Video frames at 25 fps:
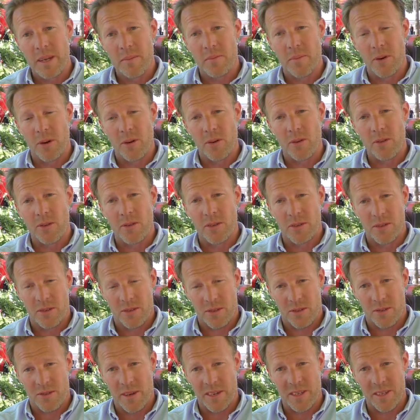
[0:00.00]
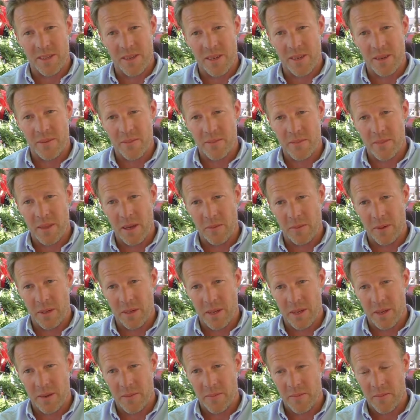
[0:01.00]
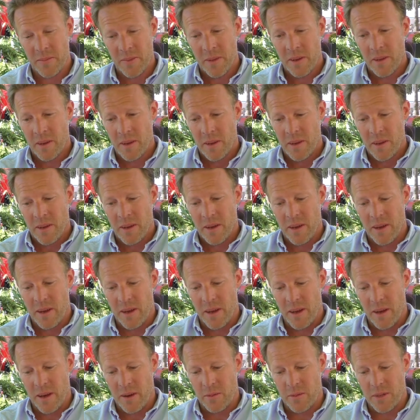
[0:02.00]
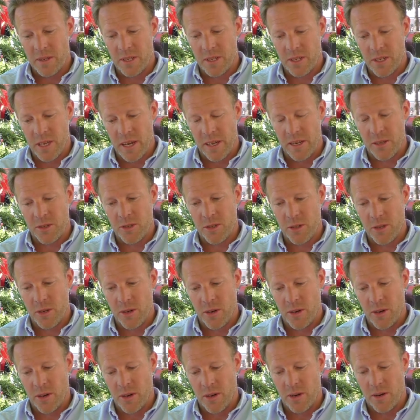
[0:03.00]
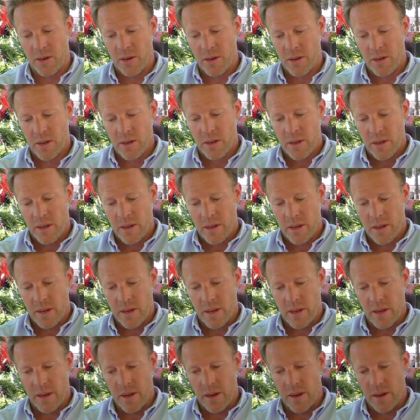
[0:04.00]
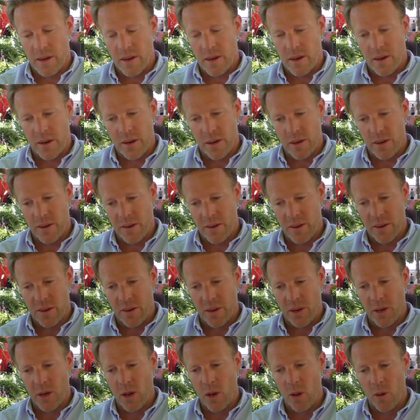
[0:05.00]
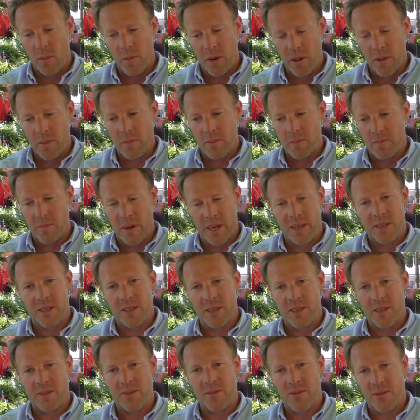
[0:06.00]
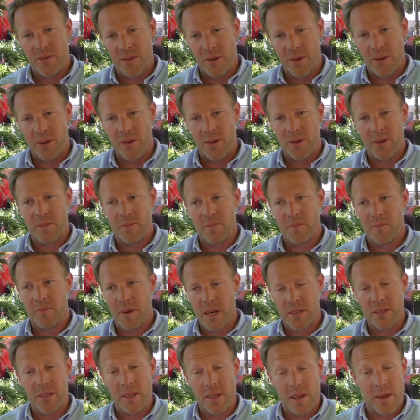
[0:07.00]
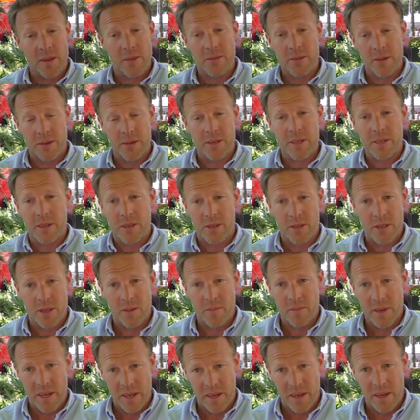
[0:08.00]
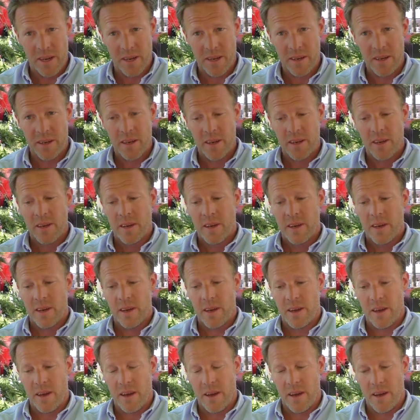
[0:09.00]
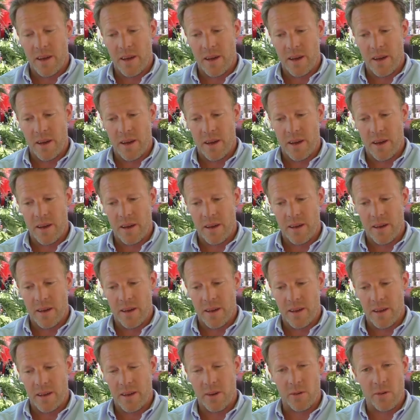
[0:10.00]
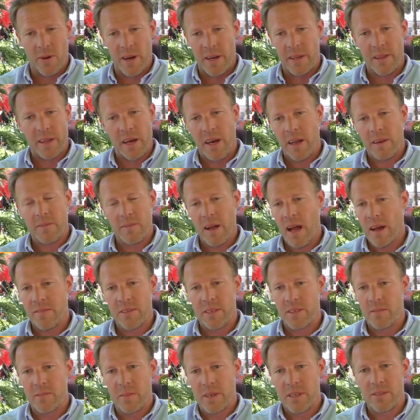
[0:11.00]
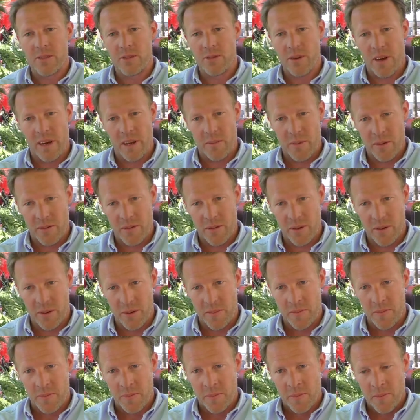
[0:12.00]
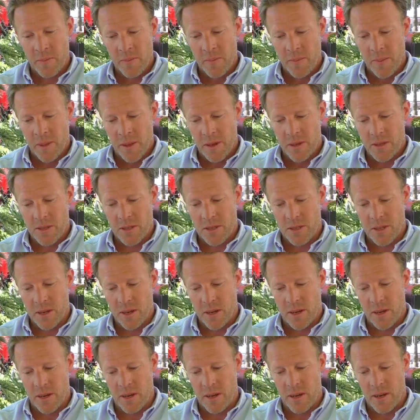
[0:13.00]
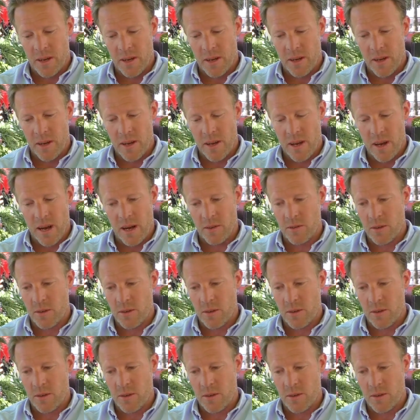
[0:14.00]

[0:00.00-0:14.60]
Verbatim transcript: bold strategy that we did. Uh, we decided to go uh, on, a, on a global basis through basically through digital media uh, in a way that hadn't been tried before. So I